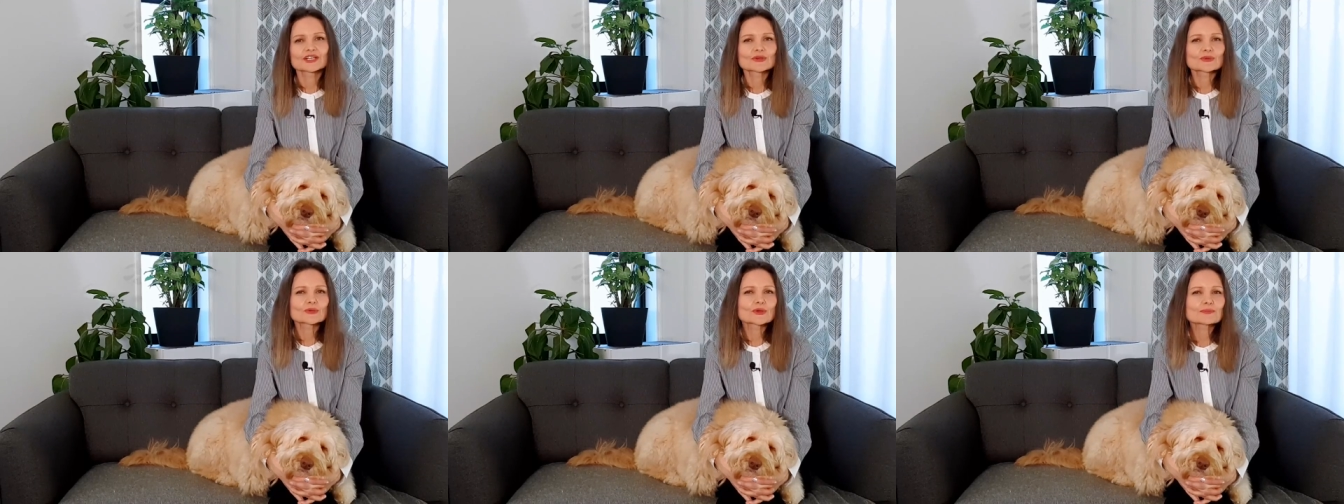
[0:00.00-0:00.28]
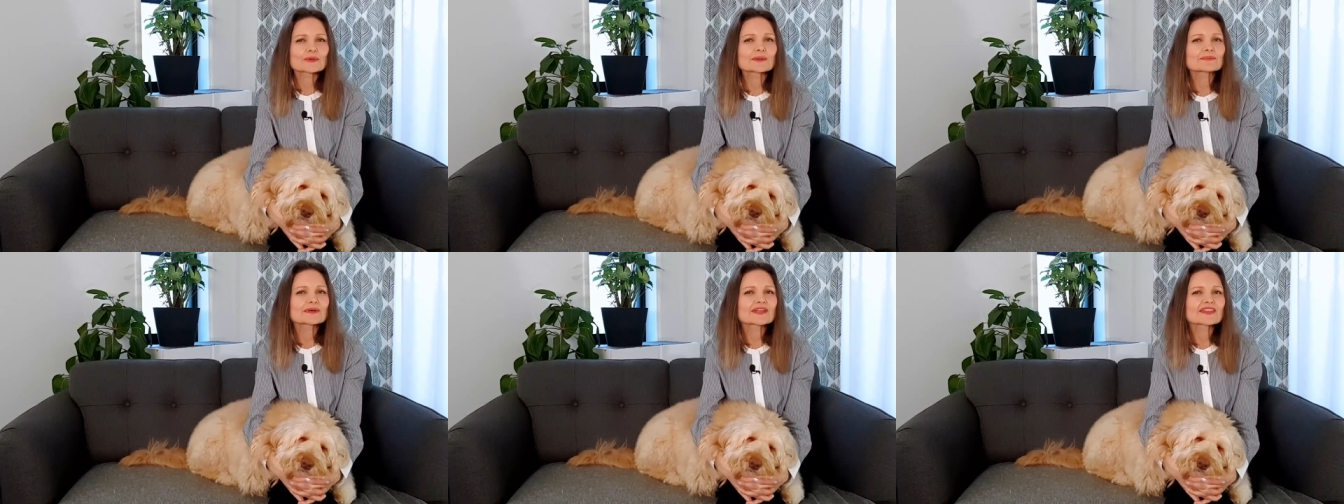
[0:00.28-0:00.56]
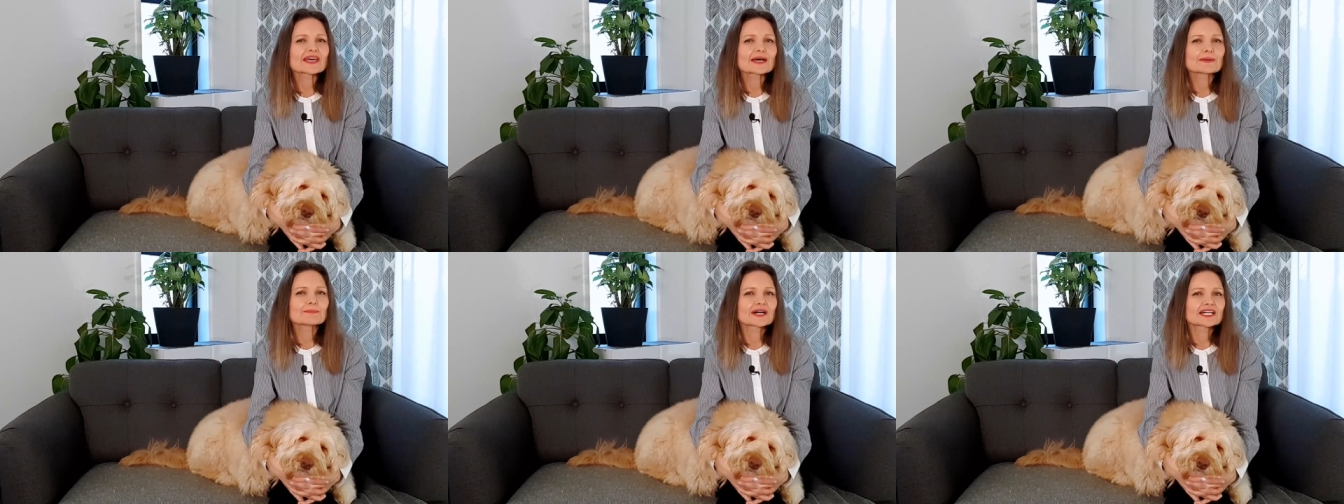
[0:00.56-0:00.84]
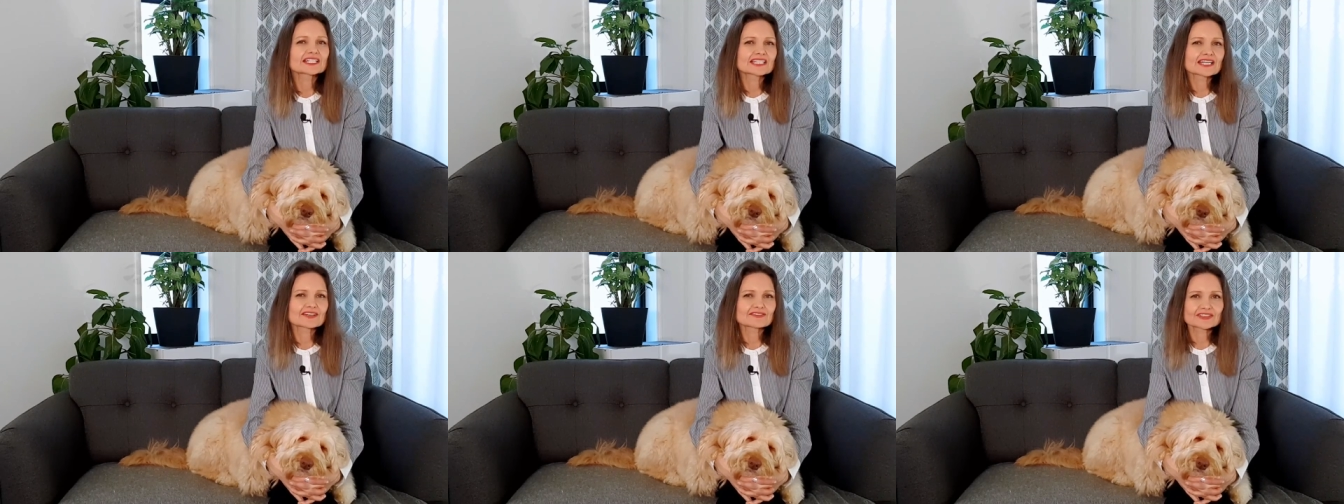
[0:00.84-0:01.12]
Remember that
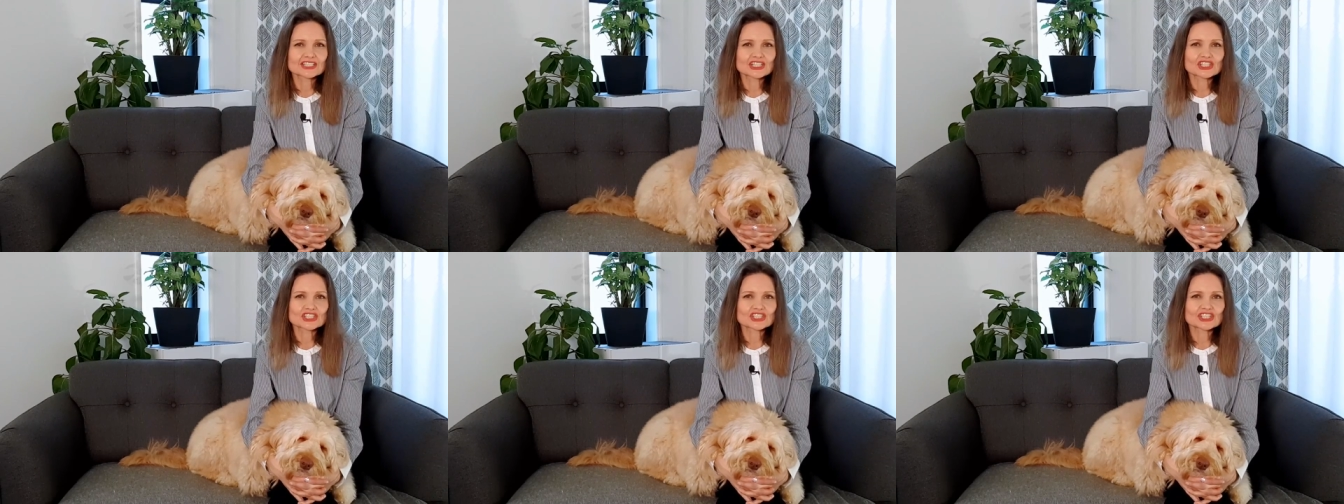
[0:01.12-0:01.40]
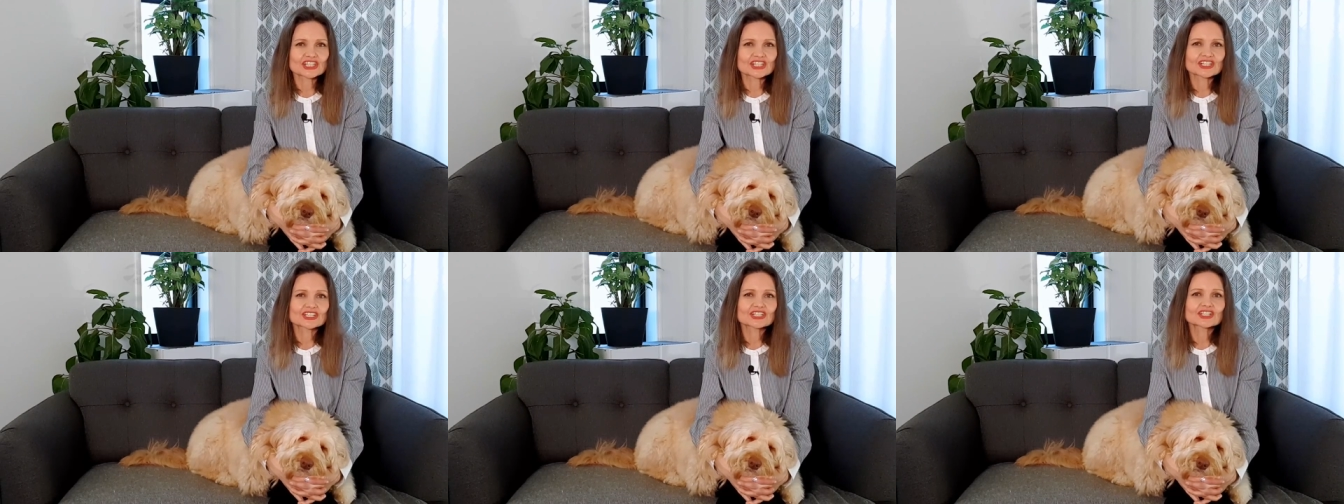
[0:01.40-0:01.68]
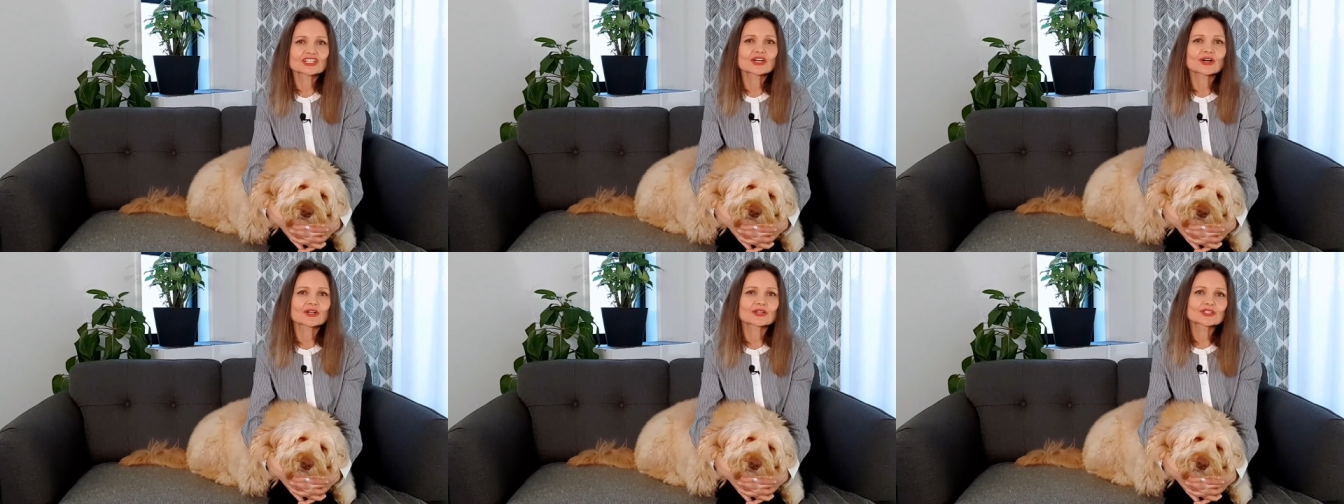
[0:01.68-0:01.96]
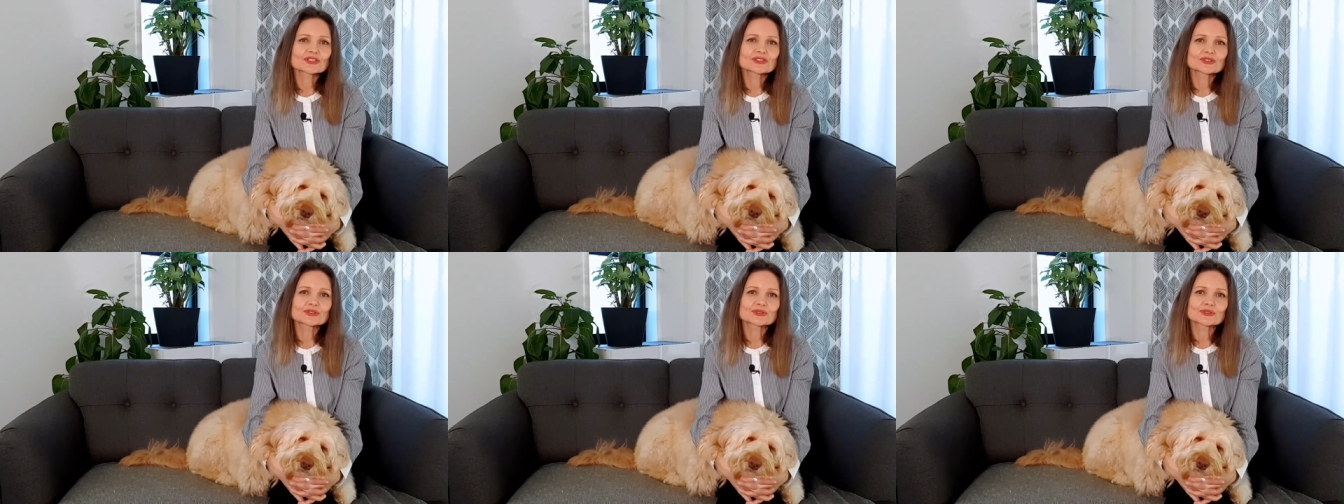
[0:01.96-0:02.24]
by definition,
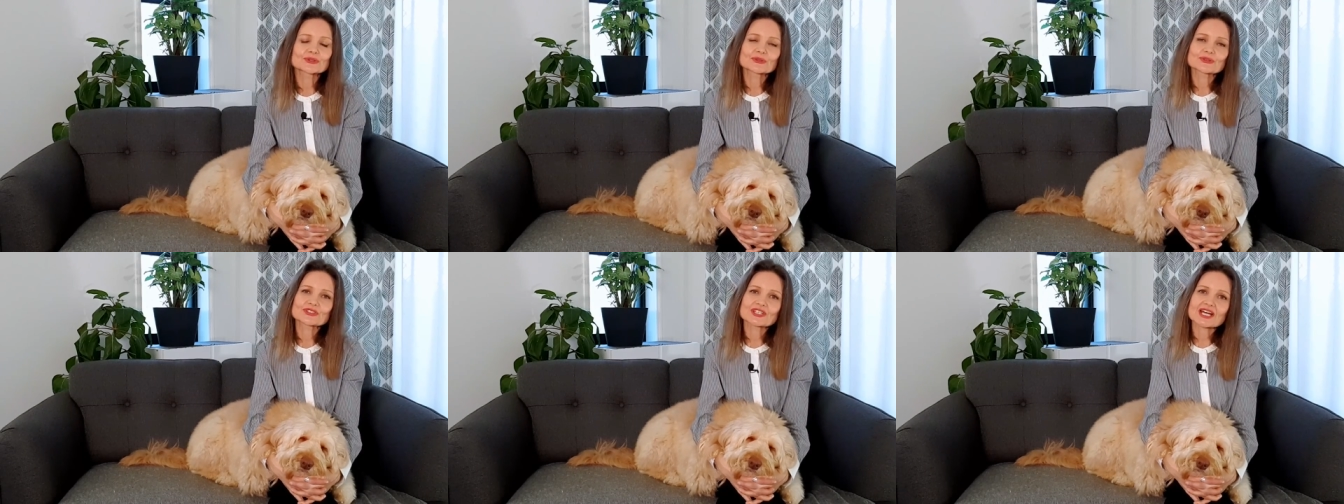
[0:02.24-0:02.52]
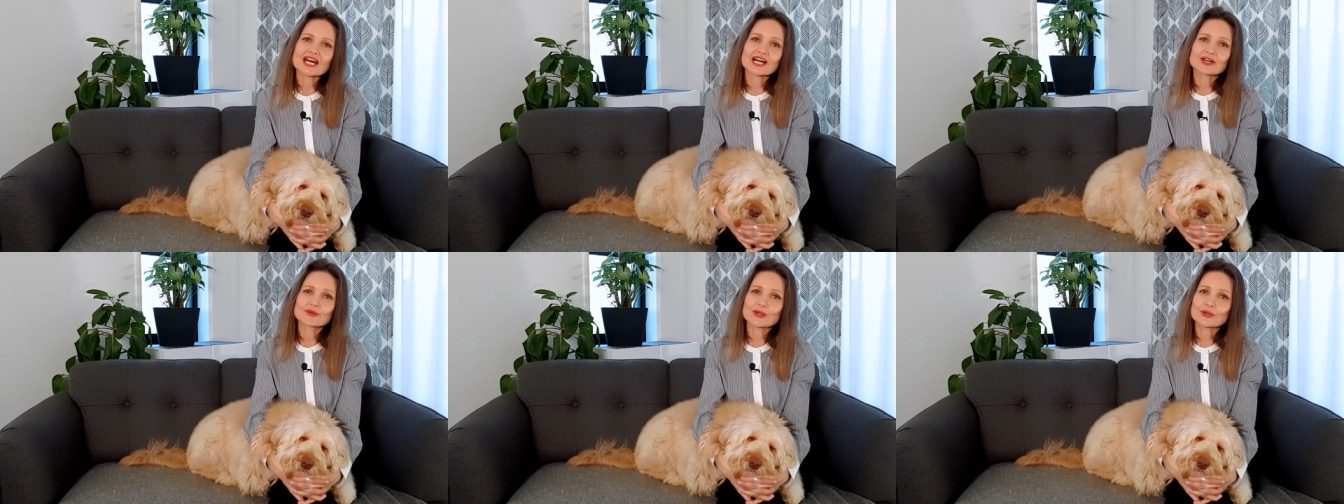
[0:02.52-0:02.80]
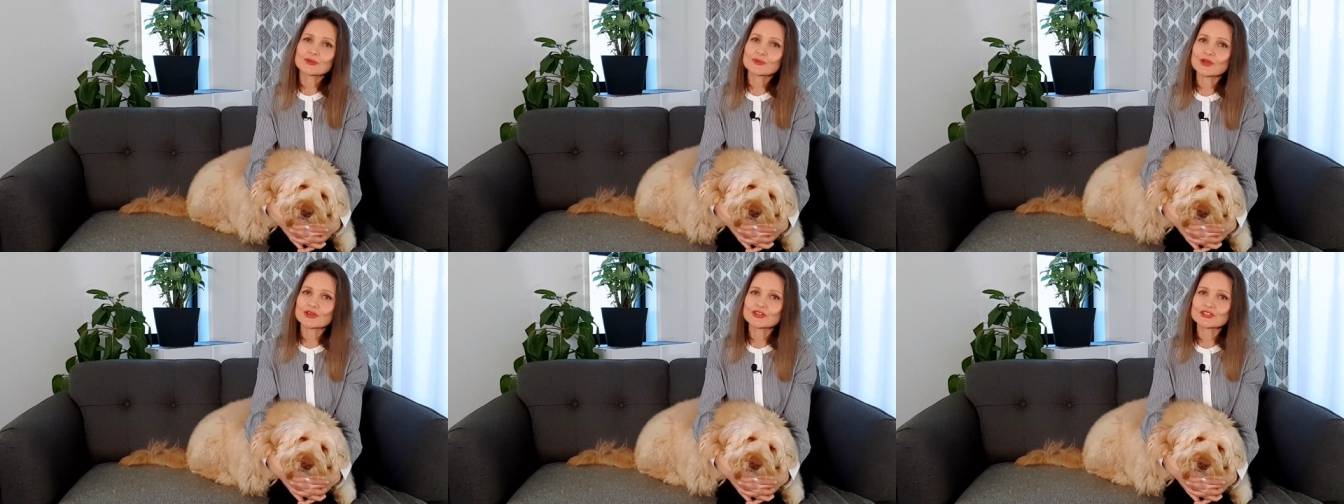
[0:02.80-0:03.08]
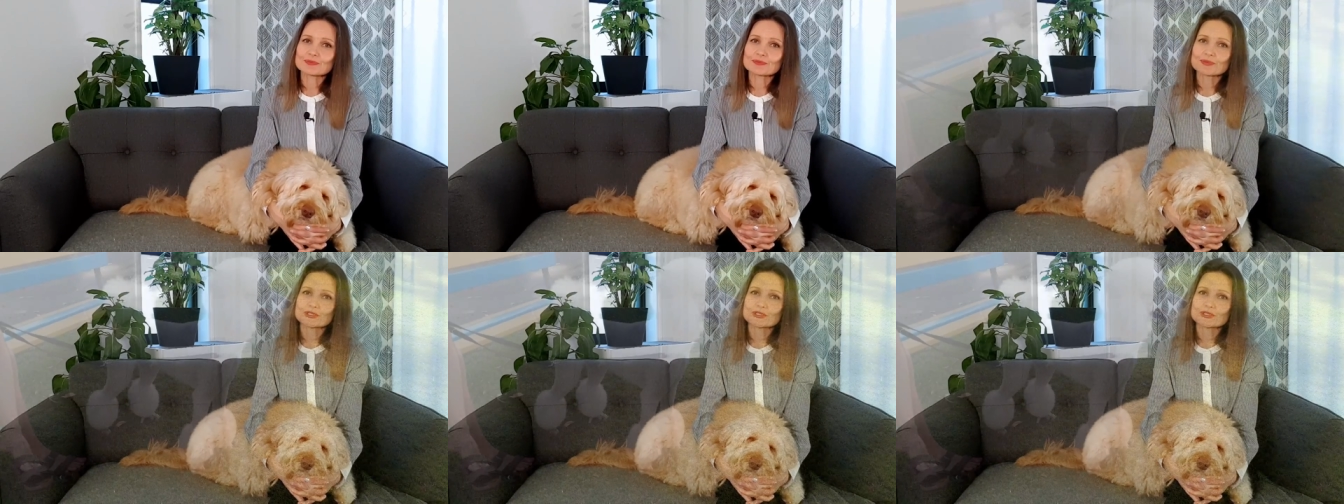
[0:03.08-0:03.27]
golden doodles are a cross